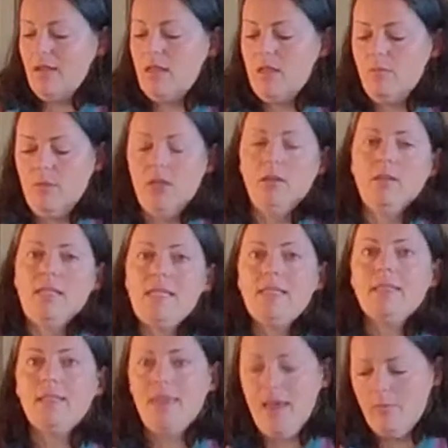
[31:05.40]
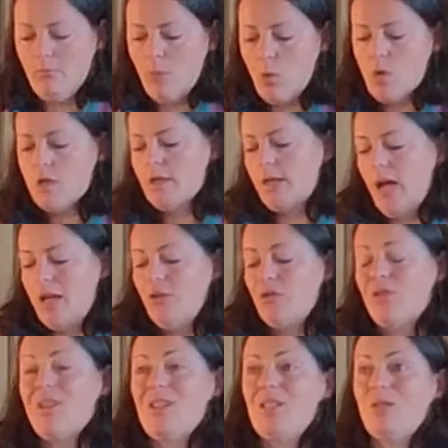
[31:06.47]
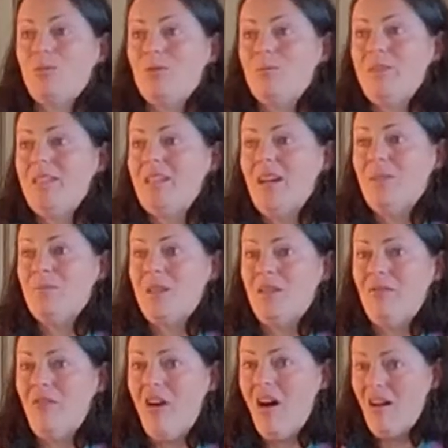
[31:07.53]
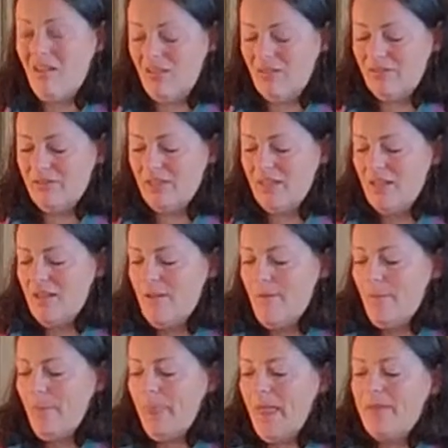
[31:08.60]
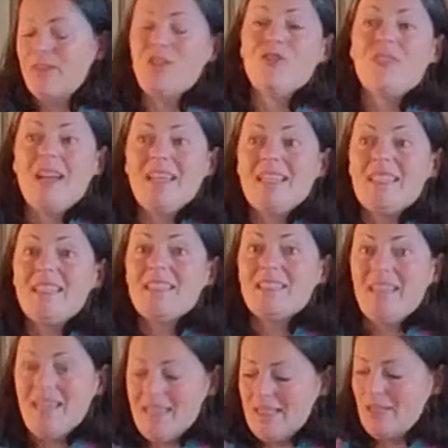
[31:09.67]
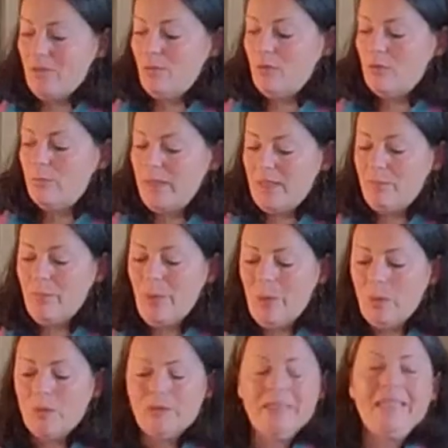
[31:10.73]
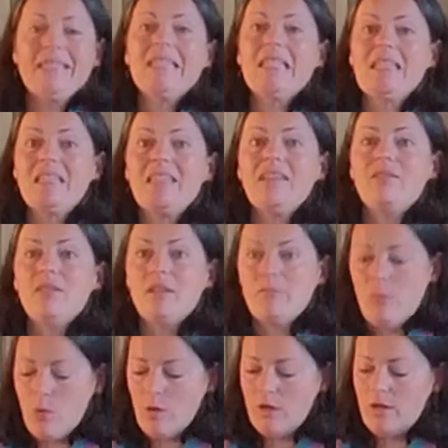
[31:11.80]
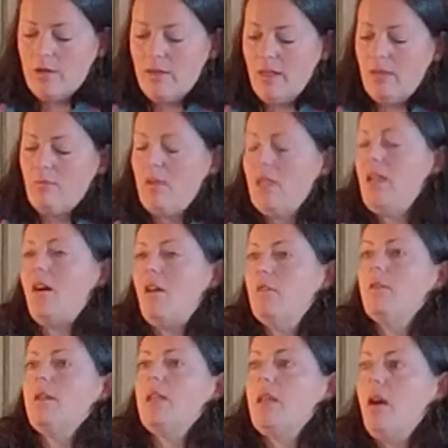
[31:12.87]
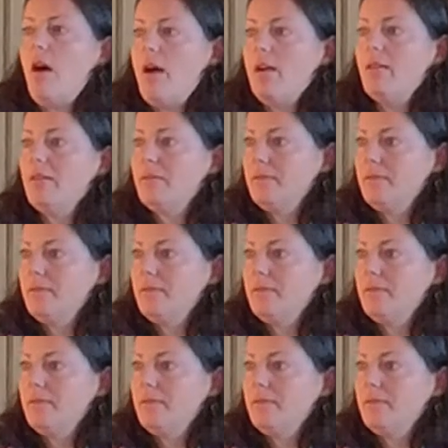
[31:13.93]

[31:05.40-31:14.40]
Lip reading: in the Middle East, that more countries will become involved, that the United States will be pulled in even more than we already are.